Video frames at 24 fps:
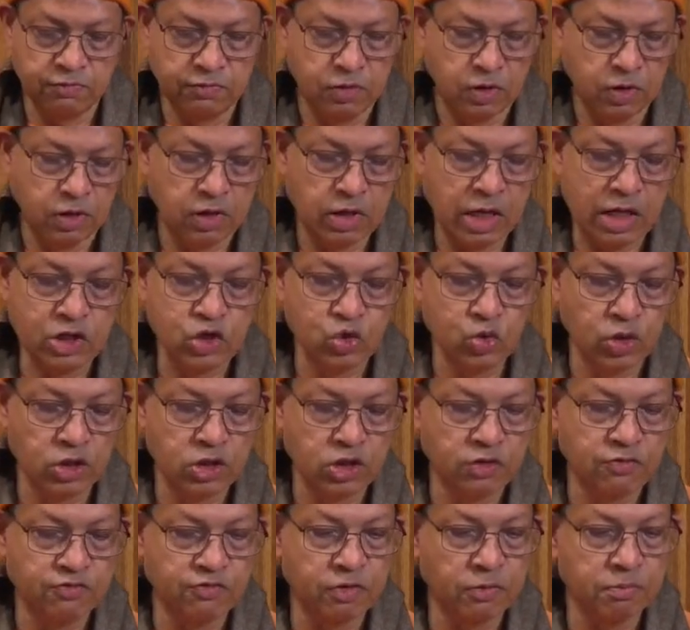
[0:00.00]

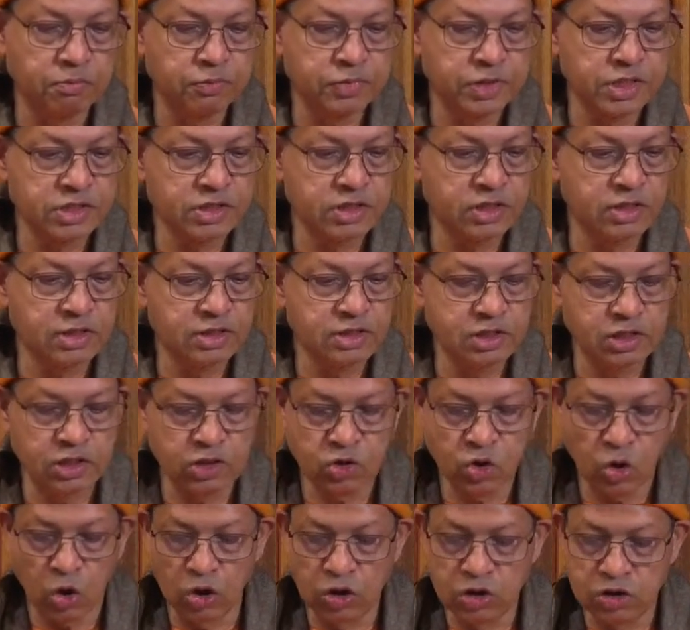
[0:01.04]
graduated from Presidency
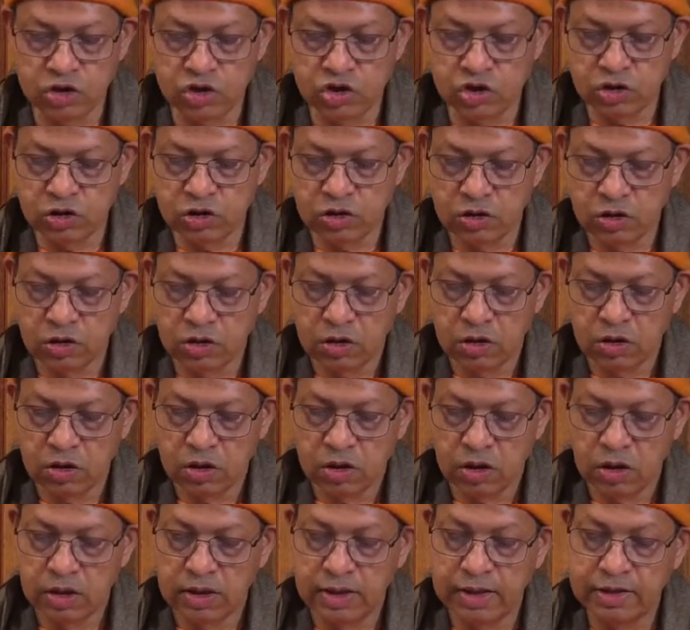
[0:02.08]
College
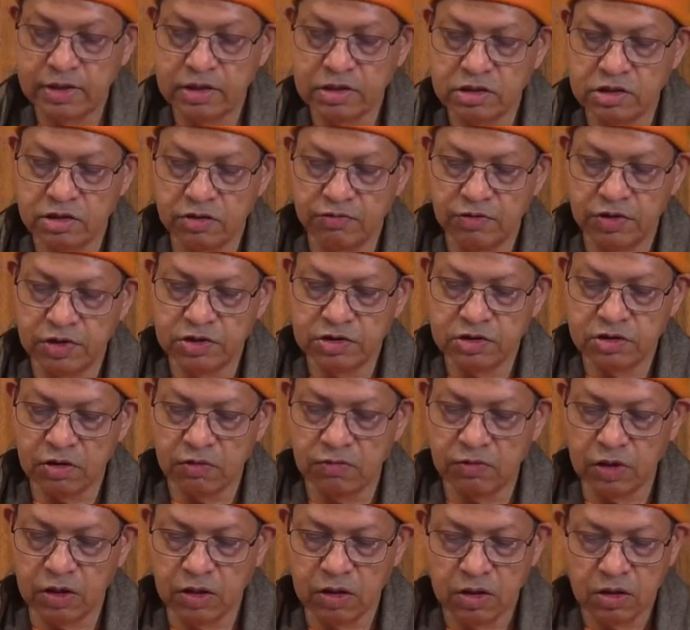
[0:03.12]
in
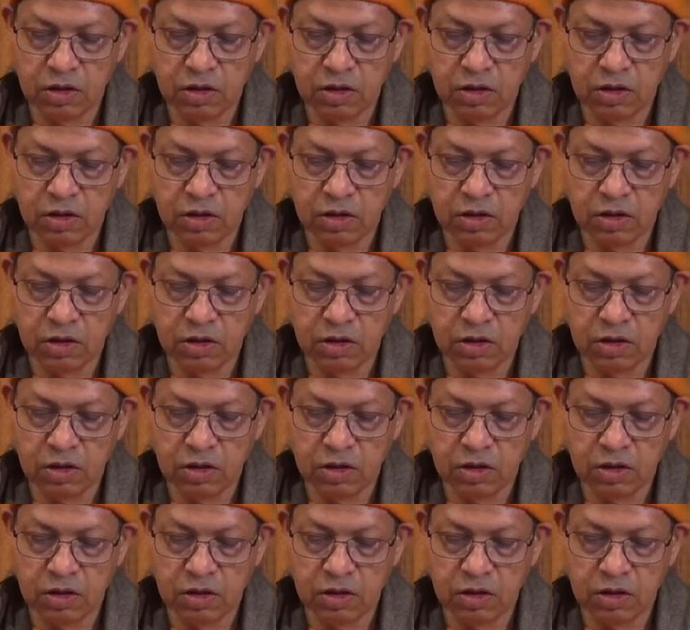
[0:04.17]
1877.